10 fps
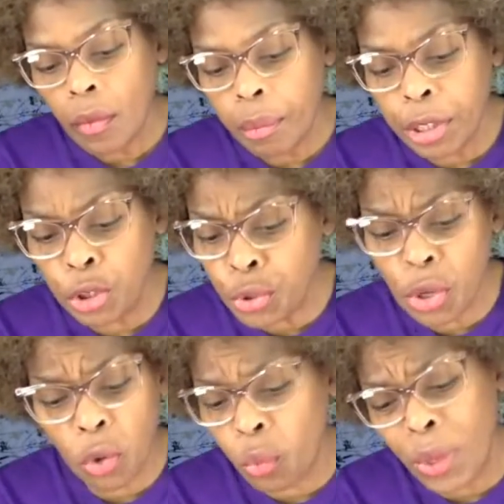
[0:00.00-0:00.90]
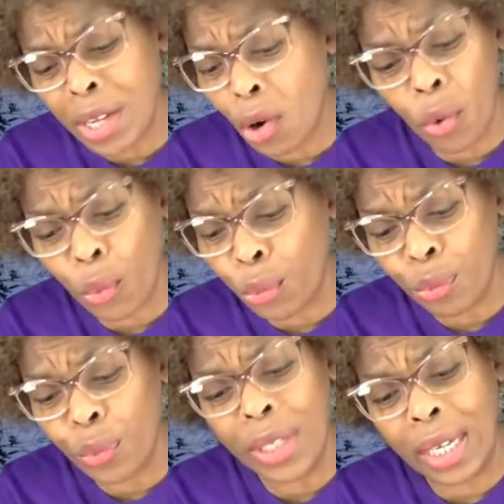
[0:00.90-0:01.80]
But
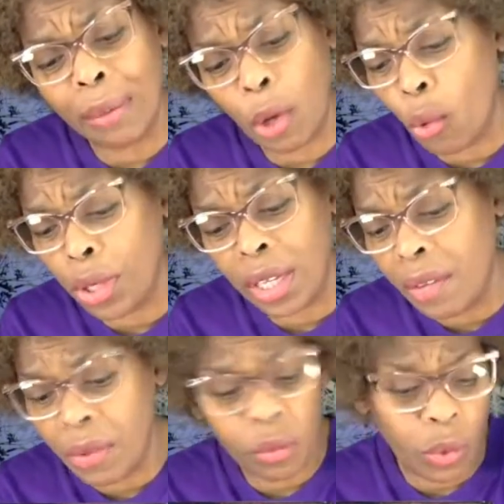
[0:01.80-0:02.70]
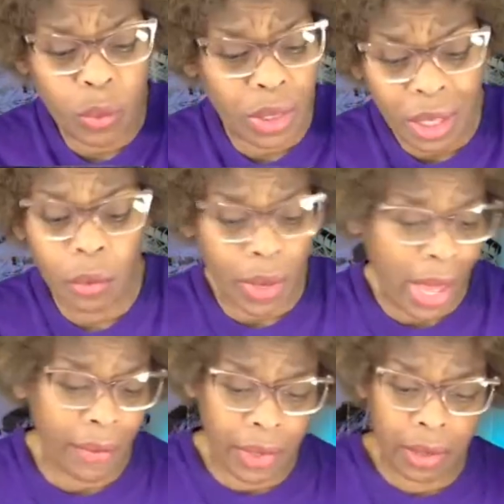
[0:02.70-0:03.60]
we keep going even when we think we
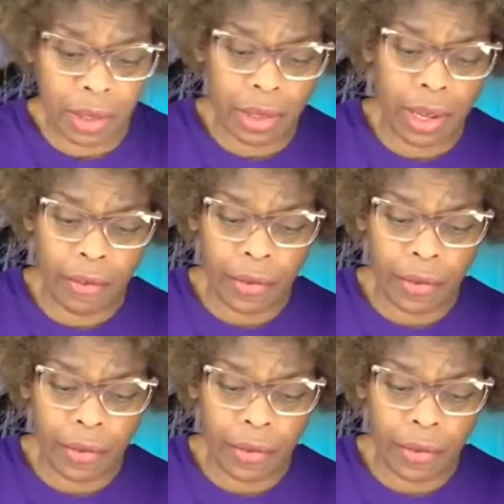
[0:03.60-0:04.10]
have nothing left.